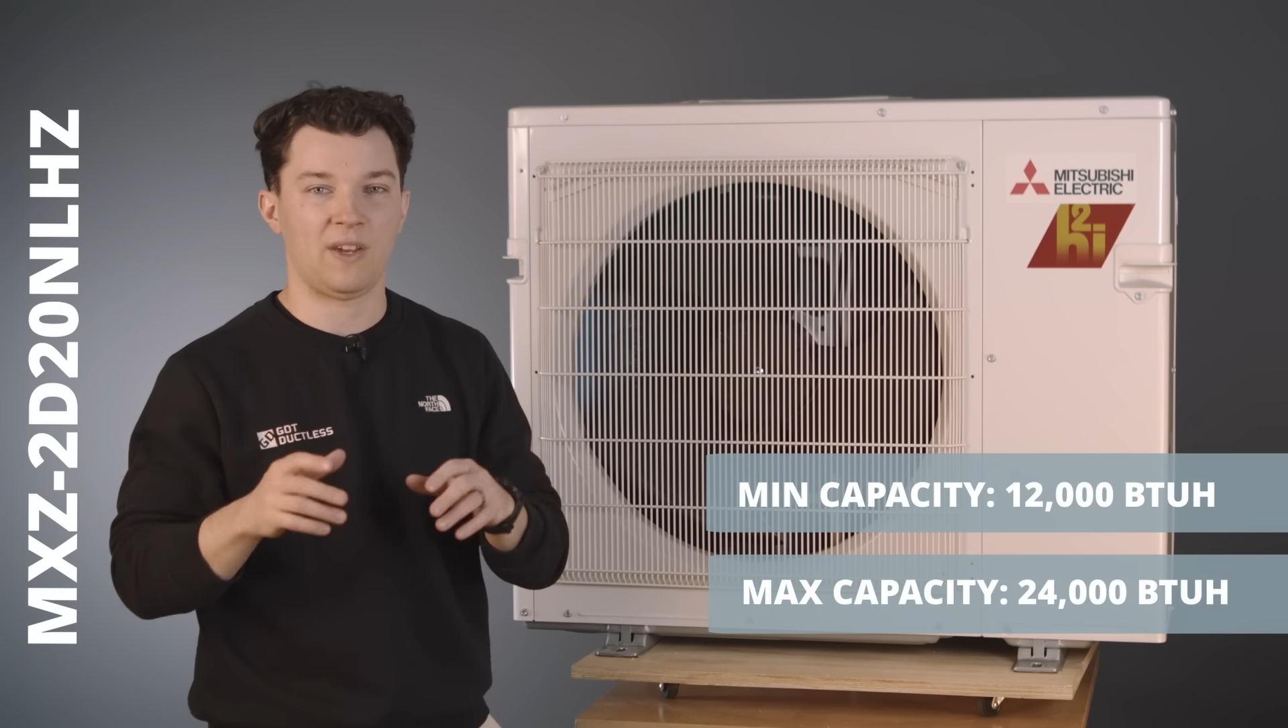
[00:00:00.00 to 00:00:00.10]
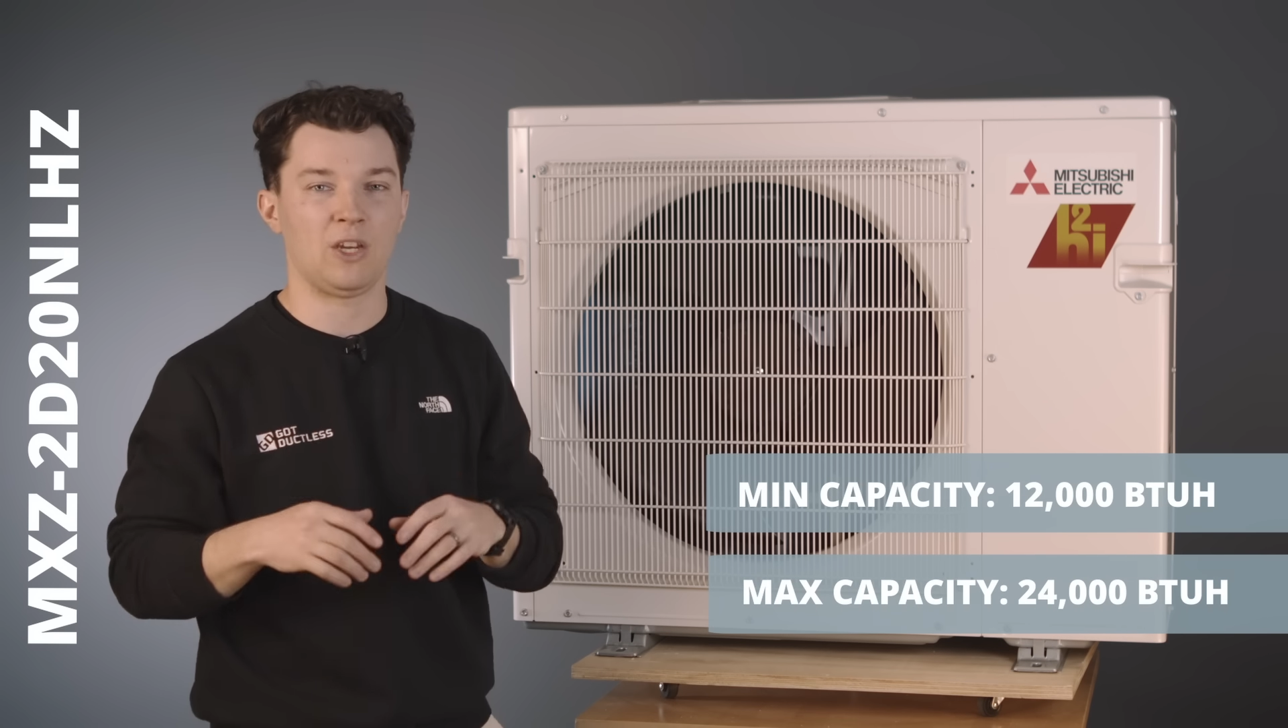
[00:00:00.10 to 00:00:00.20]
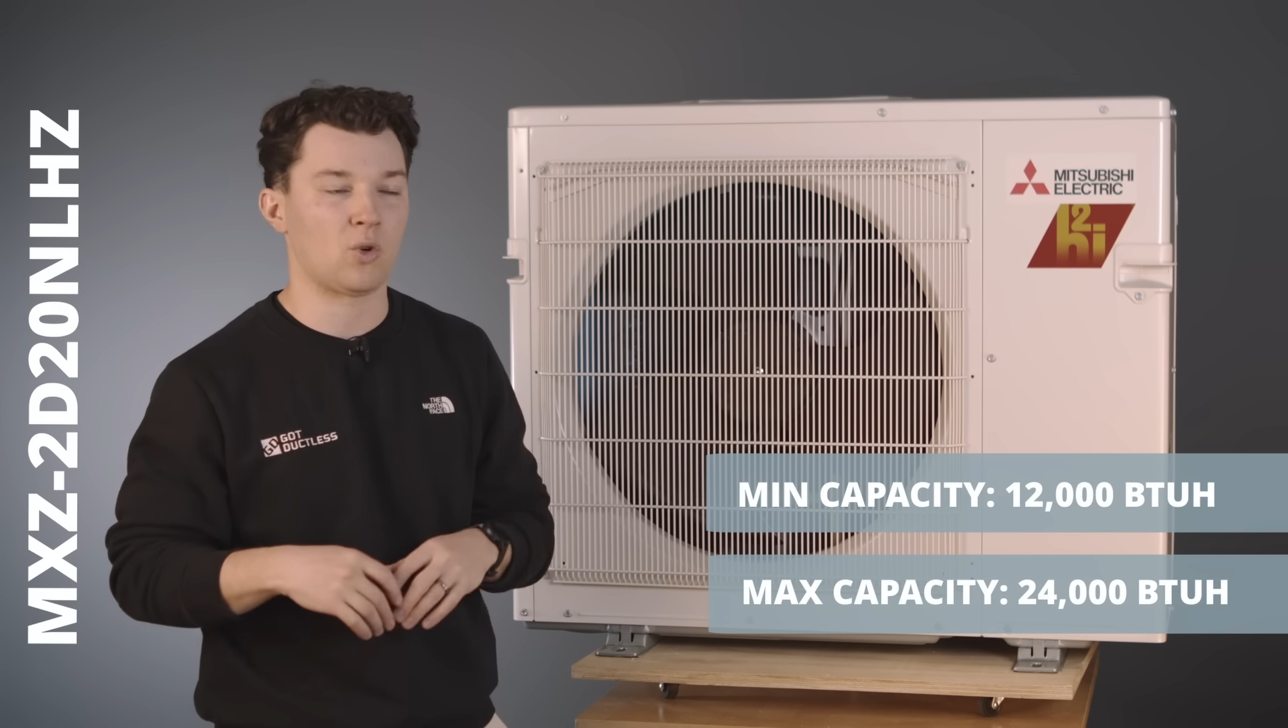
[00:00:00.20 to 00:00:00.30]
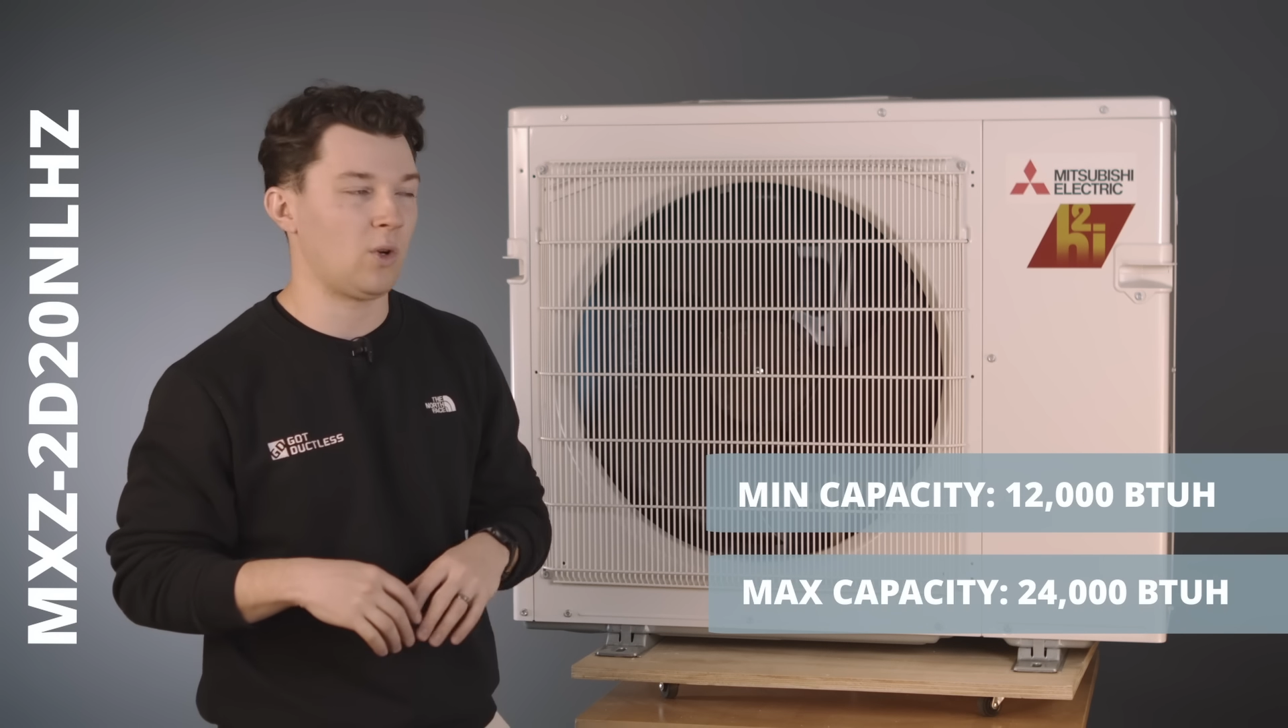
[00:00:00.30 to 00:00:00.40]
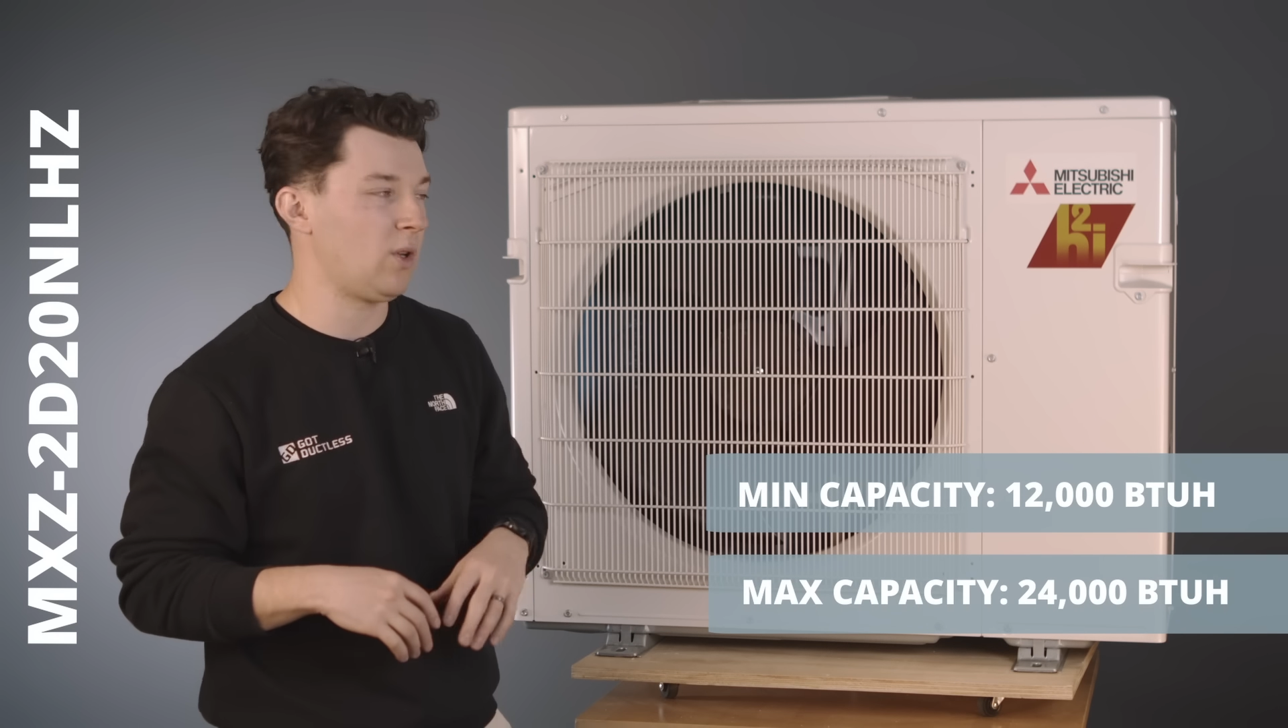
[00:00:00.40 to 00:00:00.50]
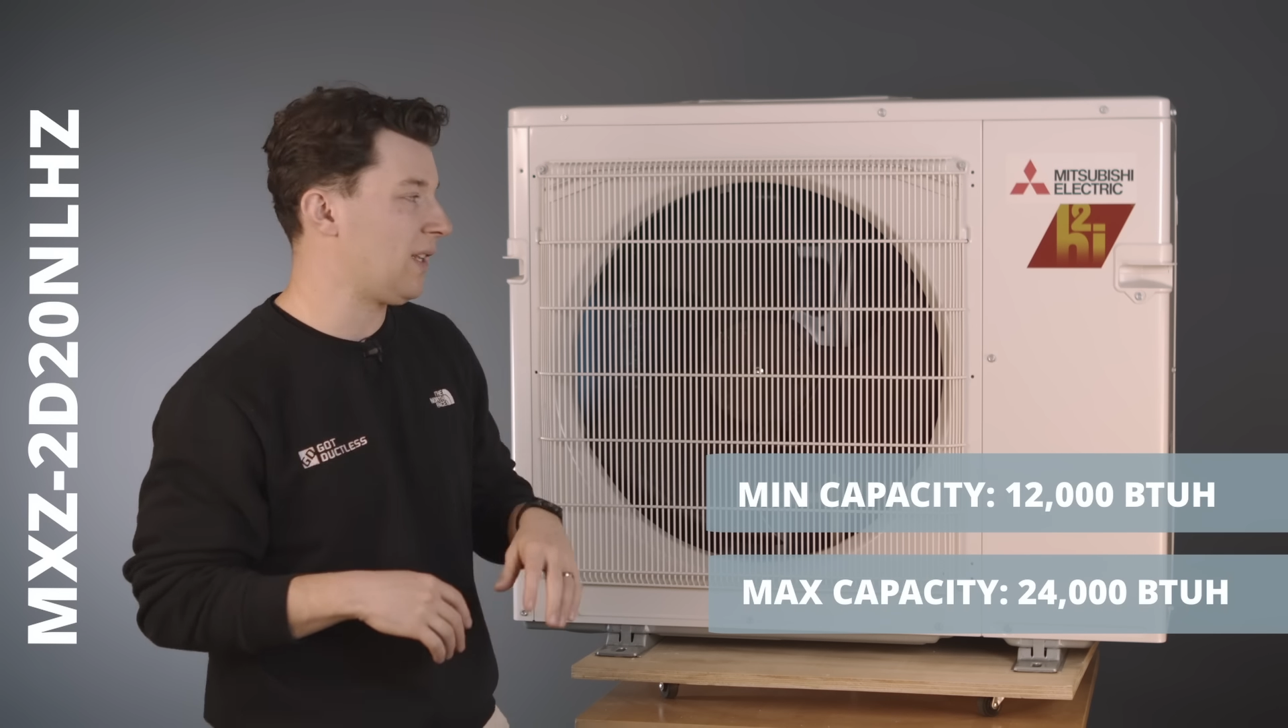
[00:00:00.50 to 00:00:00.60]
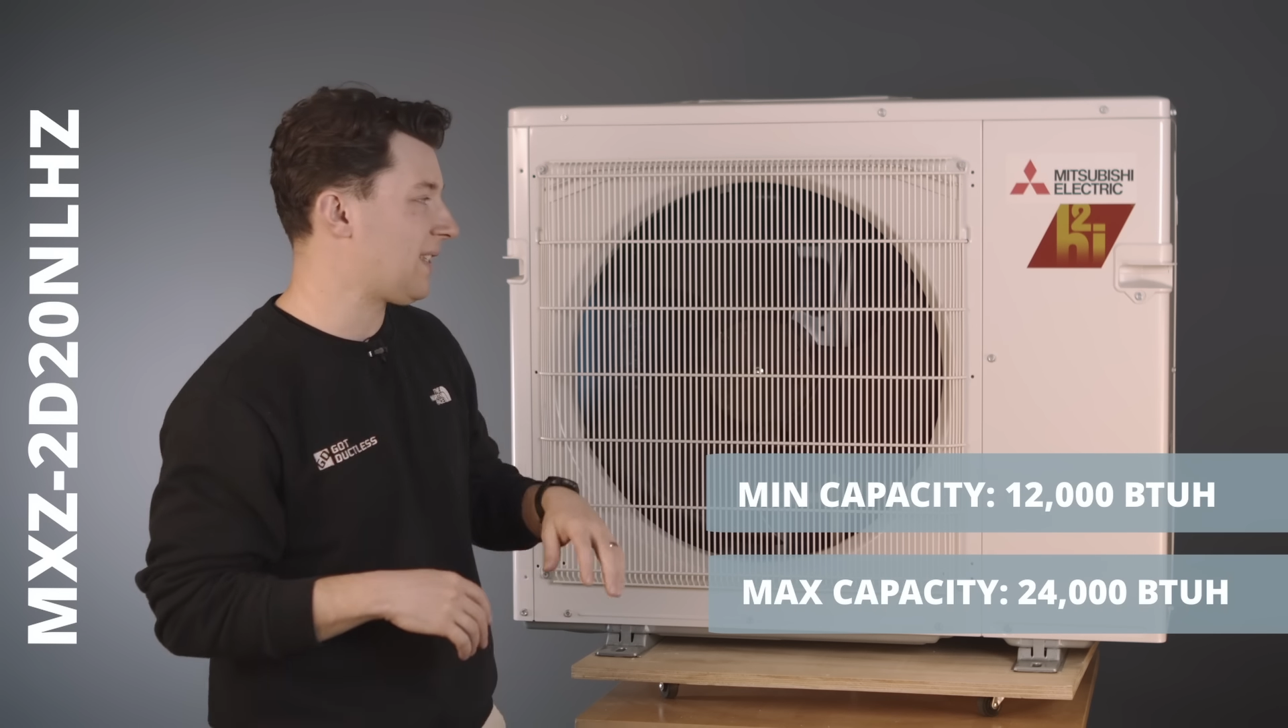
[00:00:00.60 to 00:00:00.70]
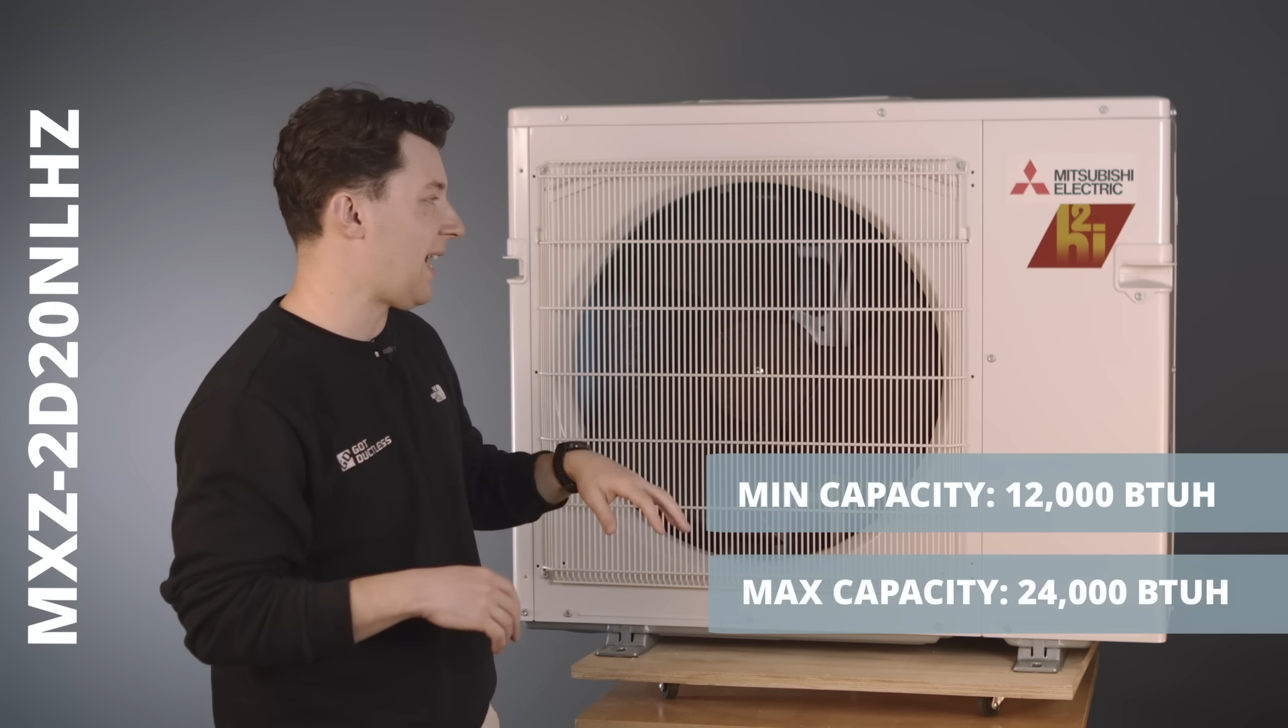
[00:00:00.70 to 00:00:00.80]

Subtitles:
indoor unit